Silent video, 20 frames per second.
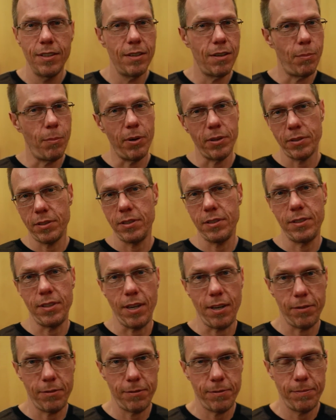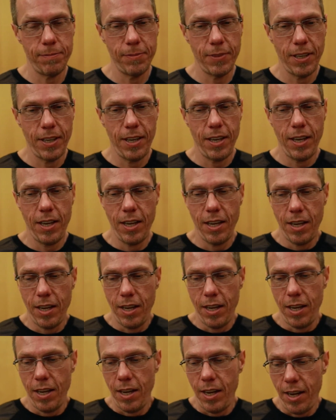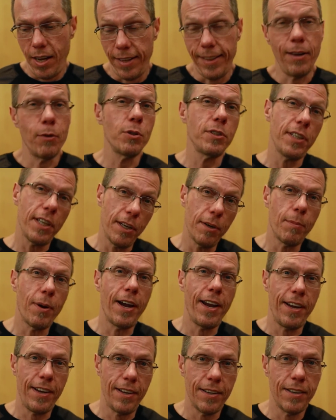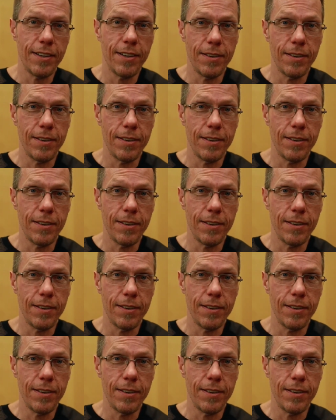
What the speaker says: a bunch of stuff. And that was the end of my